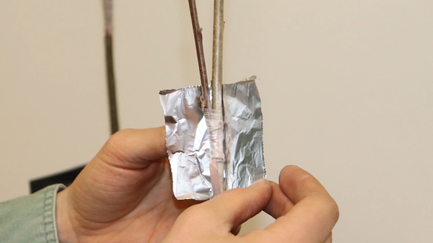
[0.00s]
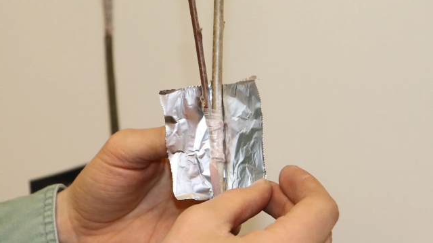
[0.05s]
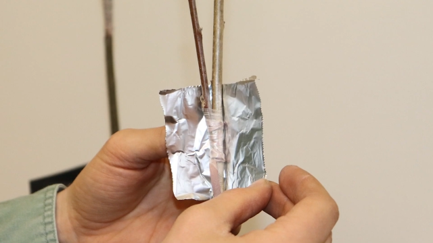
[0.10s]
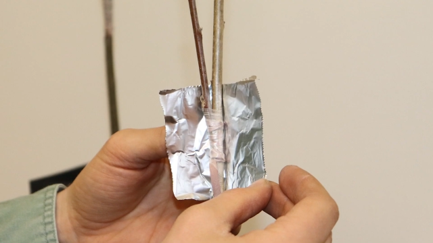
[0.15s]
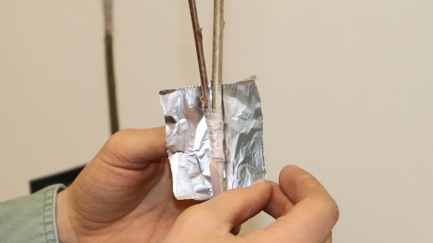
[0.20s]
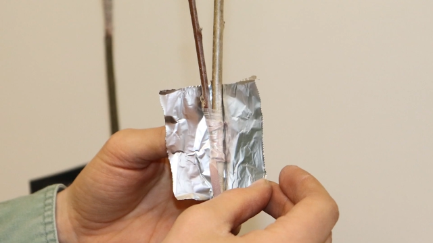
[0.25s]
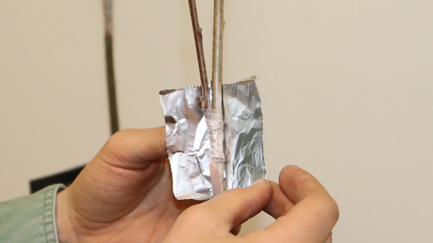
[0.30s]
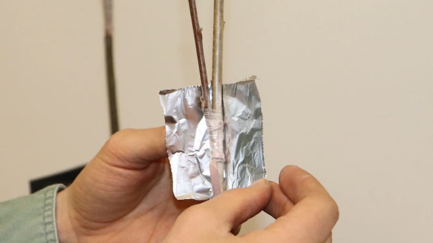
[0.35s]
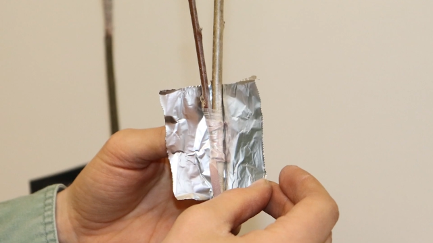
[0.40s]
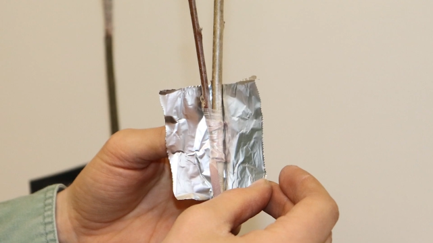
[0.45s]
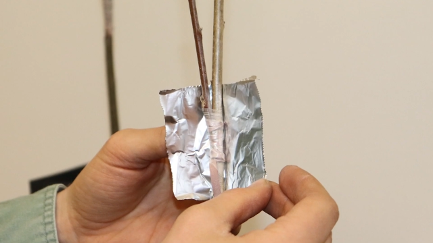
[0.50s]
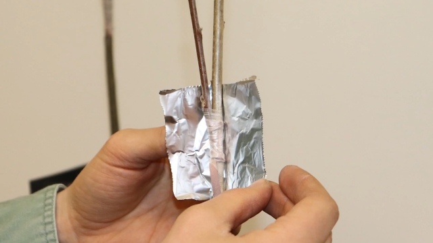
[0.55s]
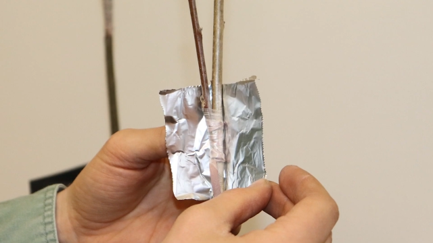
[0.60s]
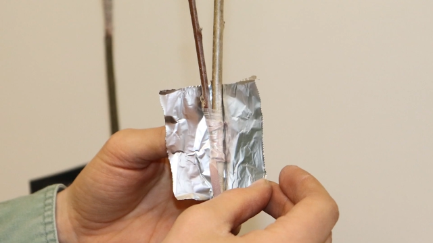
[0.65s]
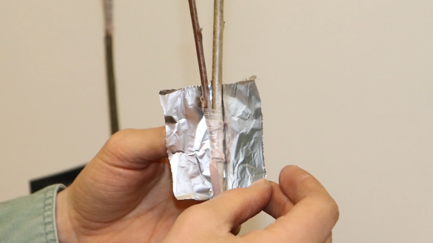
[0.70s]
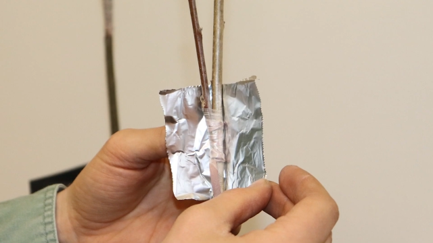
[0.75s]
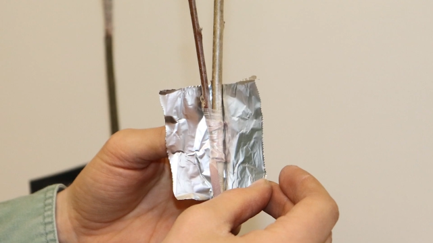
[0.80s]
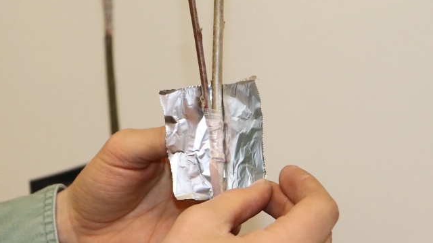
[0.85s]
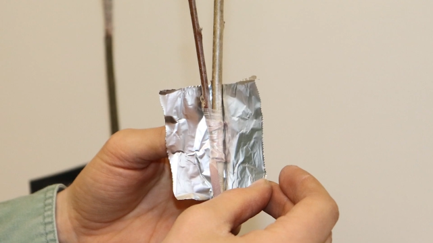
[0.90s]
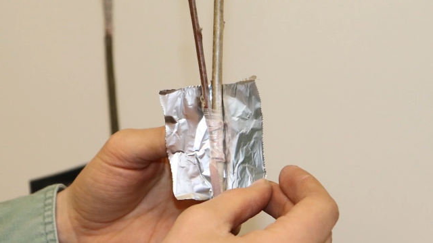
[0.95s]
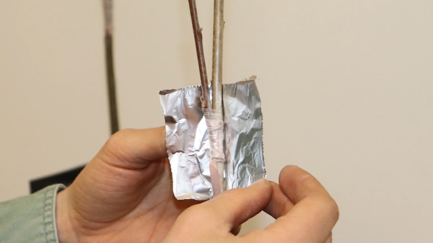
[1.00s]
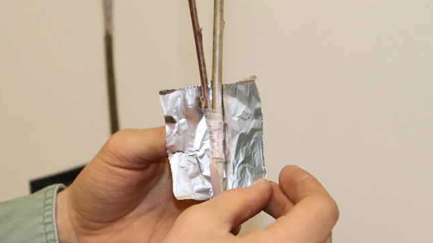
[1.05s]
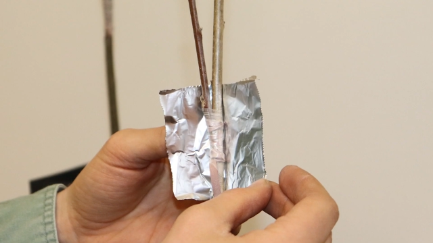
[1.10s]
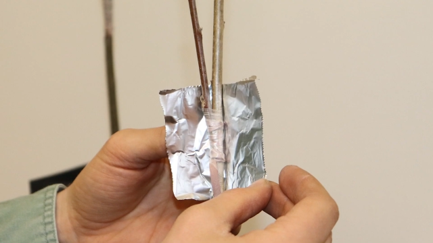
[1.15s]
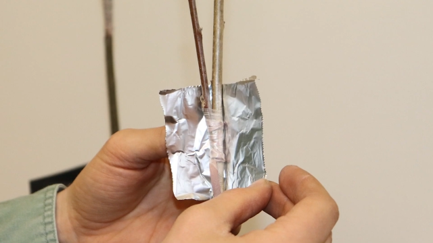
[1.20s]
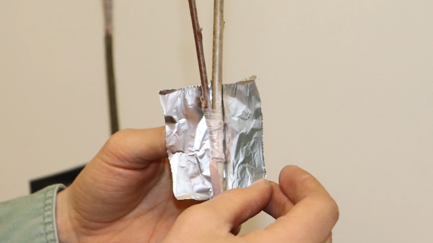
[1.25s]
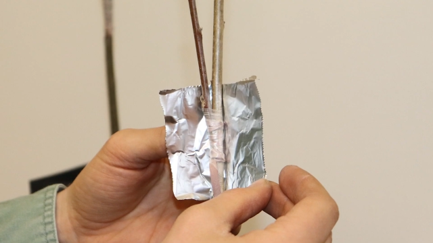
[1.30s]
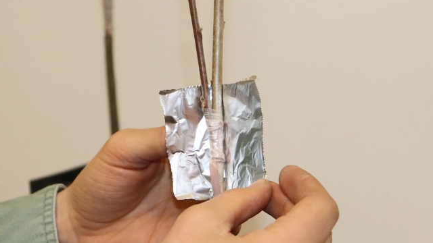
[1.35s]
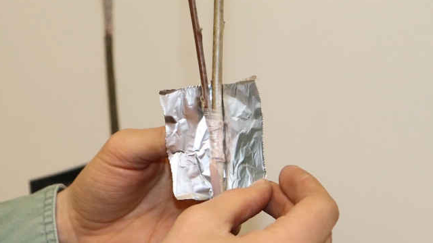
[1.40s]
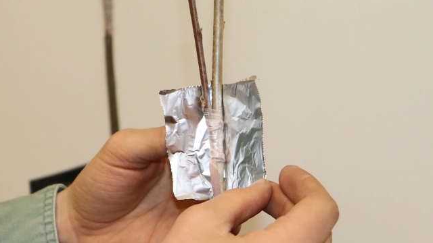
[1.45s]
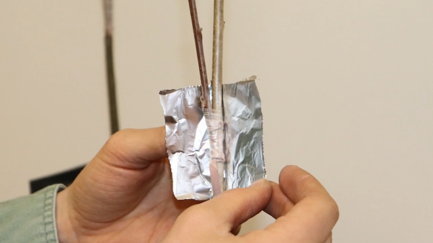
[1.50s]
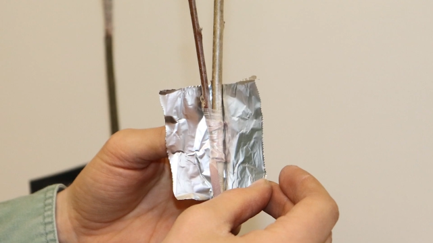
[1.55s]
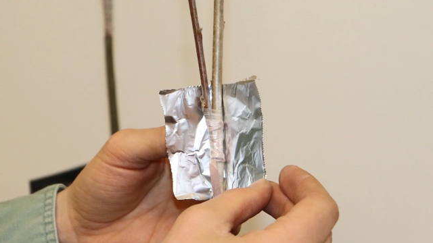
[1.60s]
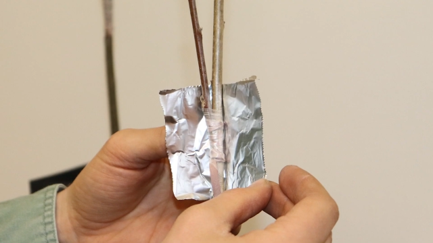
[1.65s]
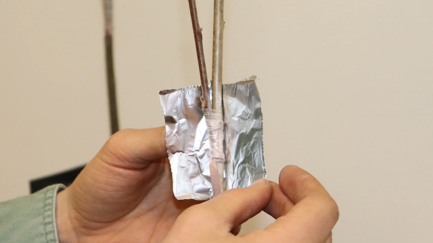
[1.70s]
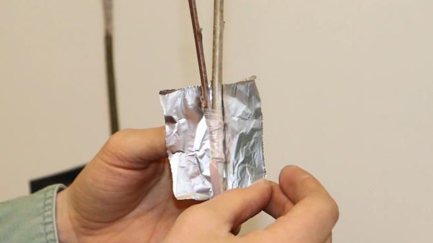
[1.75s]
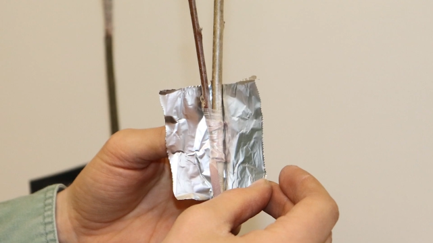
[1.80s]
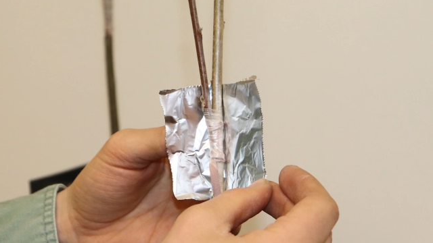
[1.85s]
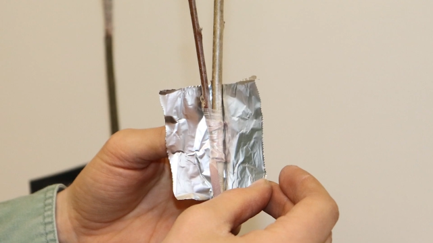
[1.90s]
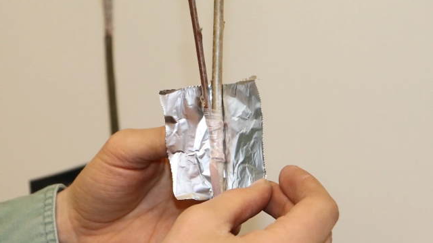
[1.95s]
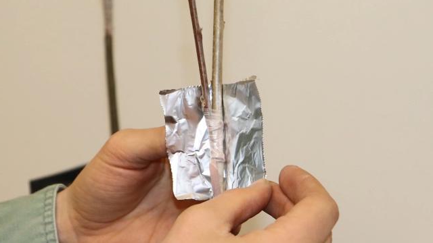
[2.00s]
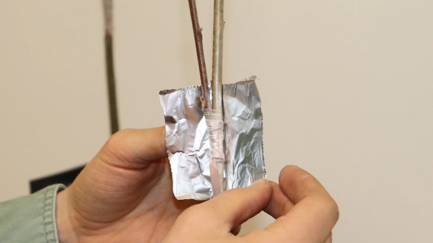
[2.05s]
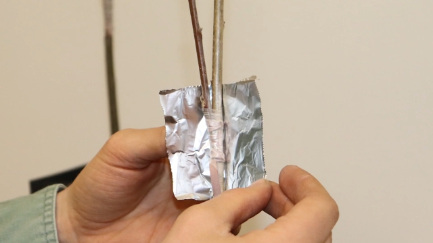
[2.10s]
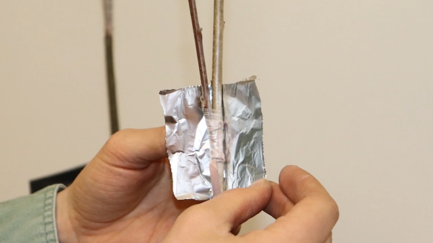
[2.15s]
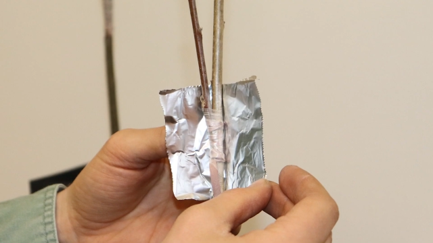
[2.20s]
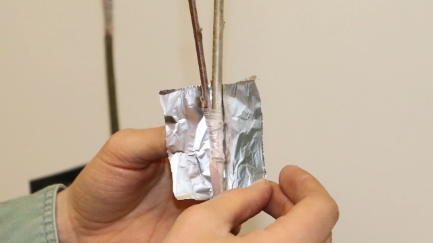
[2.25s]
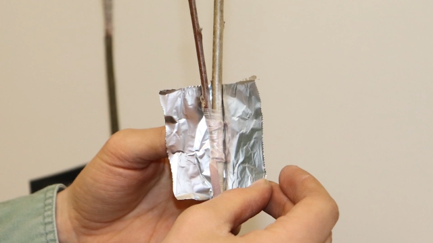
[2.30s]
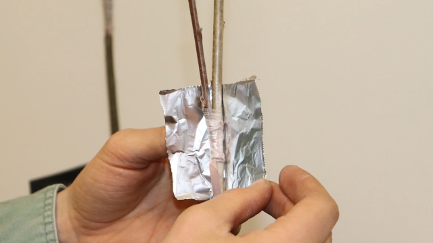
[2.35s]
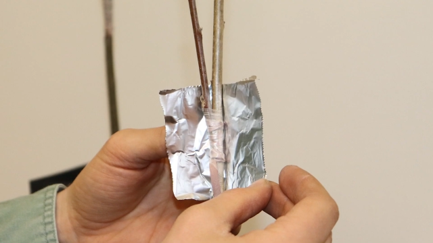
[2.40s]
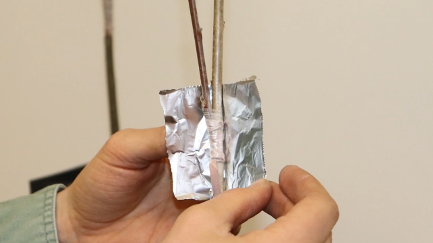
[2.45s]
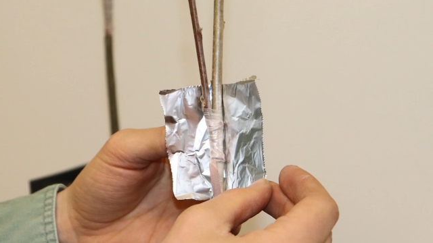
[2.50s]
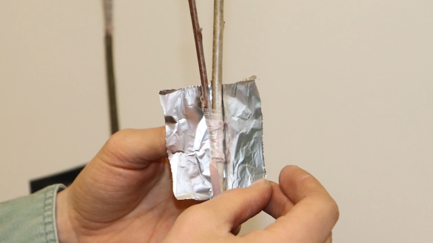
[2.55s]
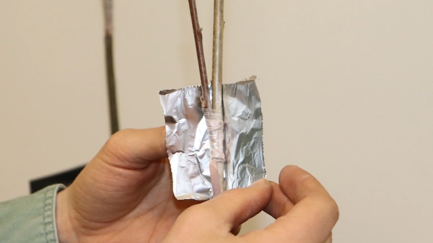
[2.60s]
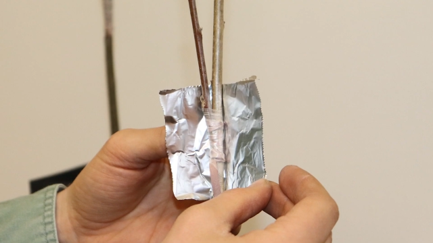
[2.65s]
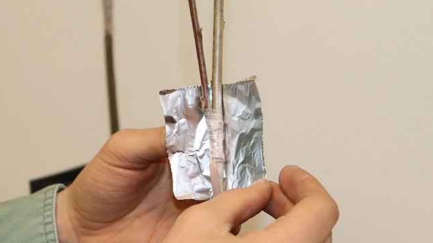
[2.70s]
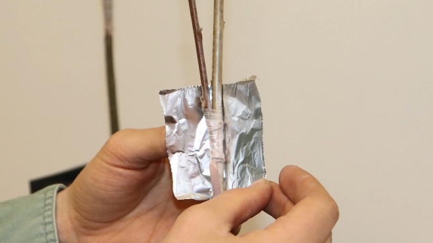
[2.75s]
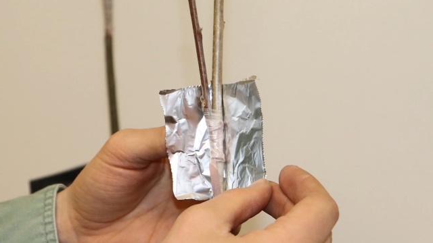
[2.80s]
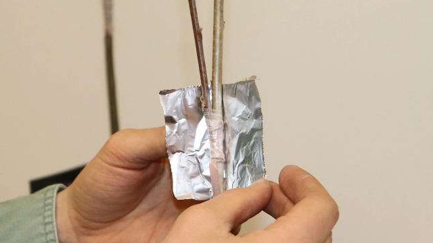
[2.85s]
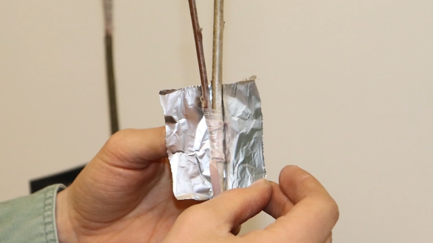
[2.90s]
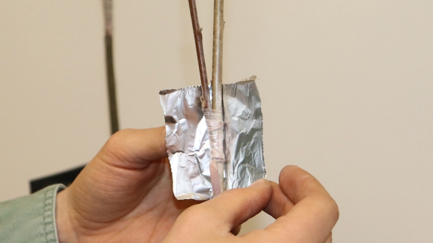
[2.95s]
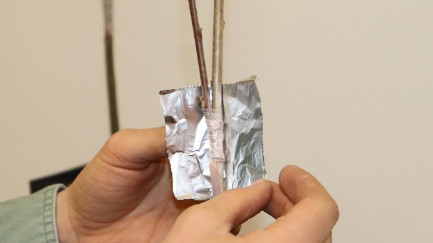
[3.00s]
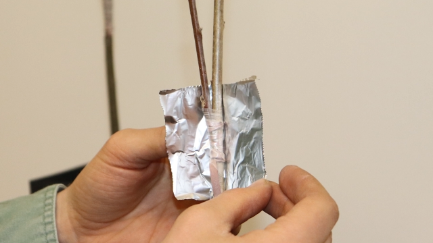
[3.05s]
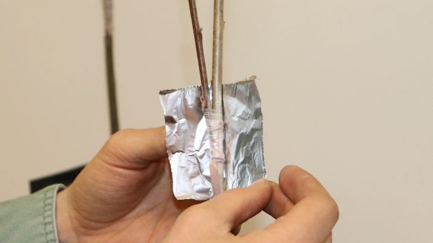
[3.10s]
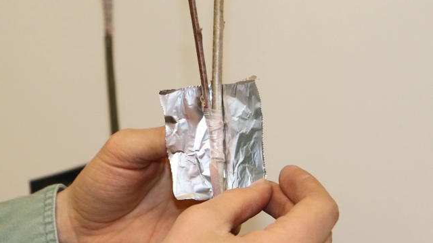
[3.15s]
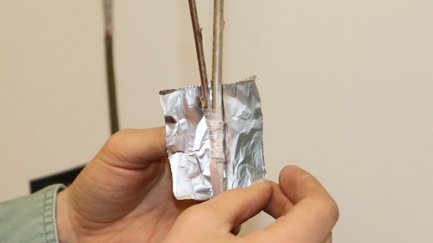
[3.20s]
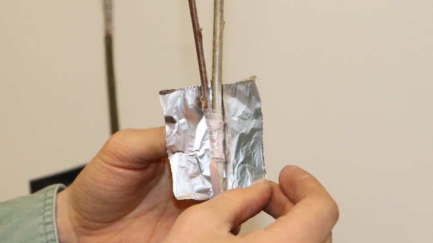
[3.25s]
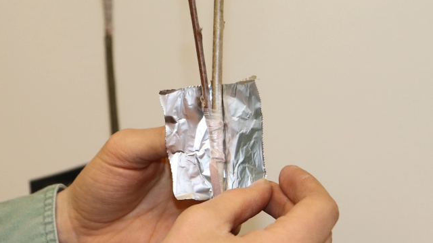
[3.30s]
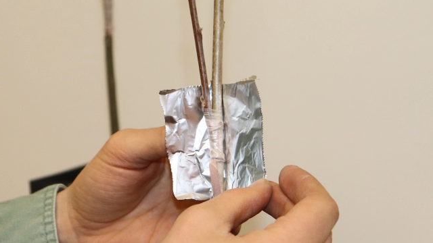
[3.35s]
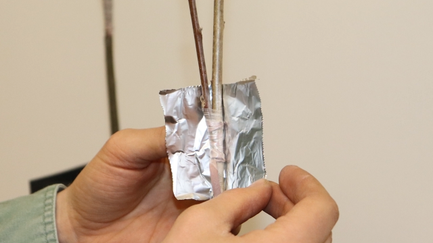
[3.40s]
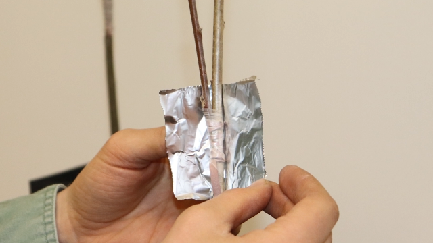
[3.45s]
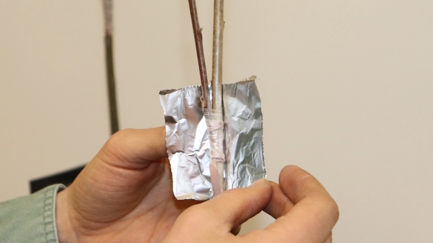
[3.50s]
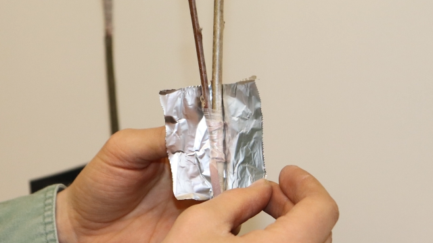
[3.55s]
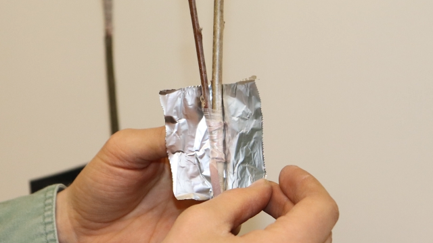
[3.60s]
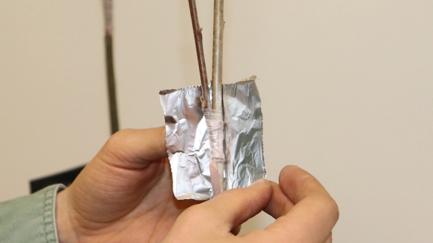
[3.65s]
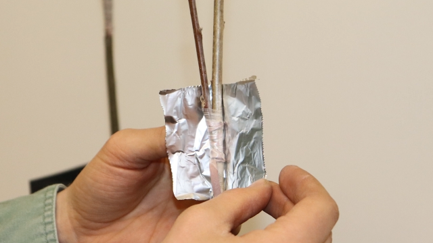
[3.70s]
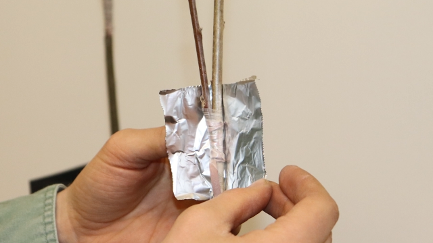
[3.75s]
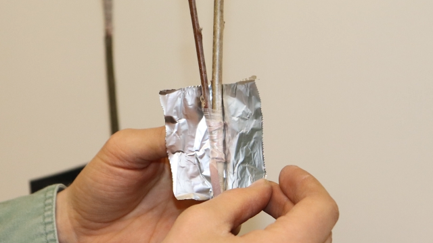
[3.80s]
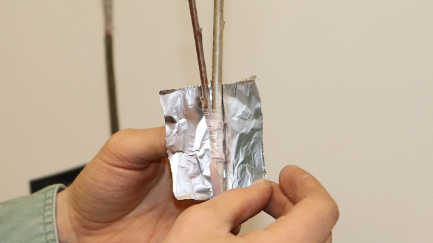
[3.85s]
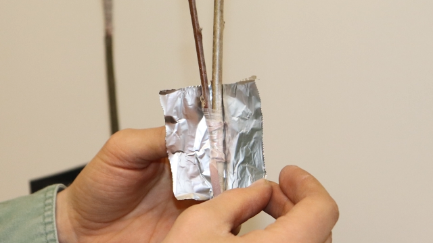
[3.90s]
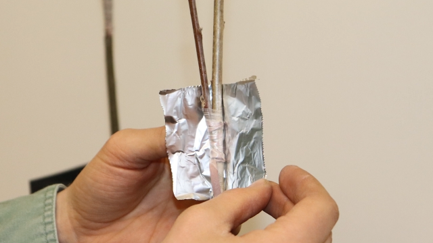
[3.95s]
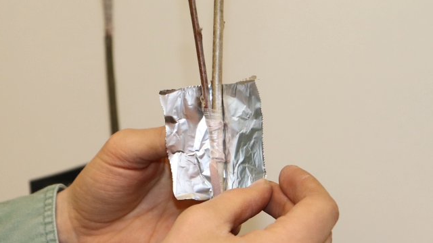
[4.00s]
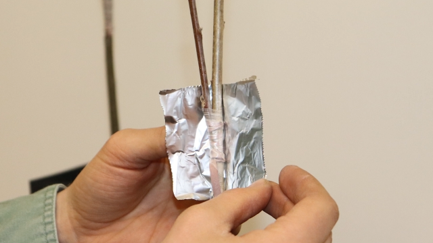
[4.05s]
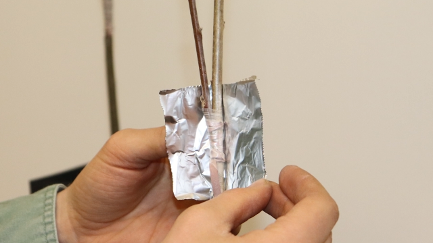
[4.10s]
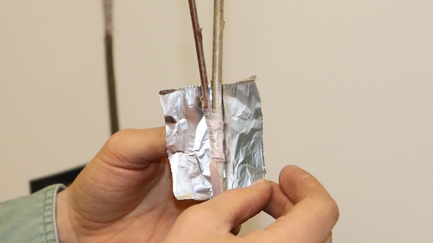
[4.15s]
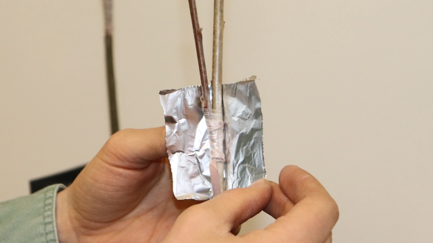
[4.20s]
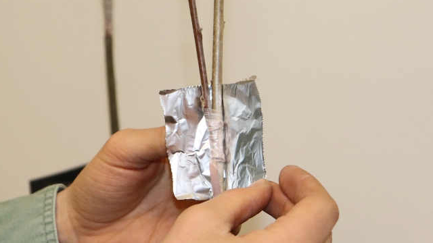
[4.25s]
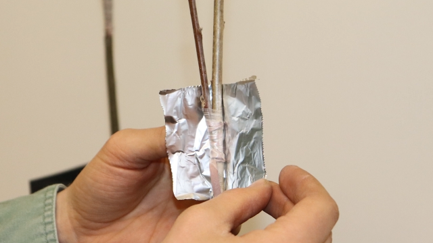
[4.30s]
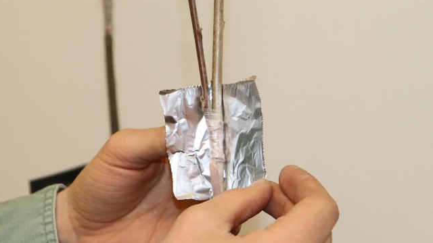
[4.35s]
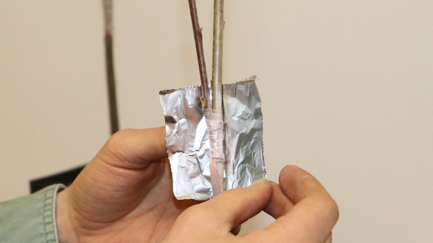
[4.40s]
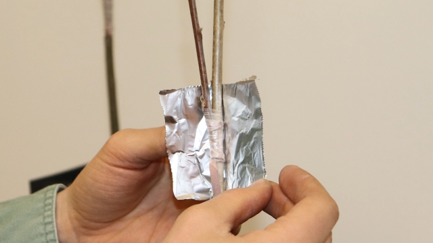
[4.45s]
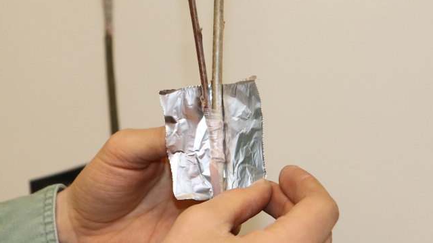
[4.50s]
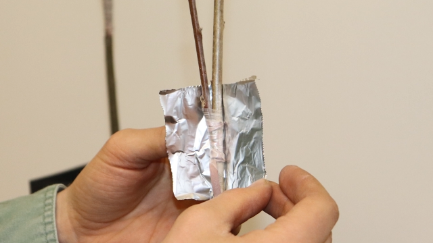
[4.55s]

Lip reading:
Nobody's mouth can be seen.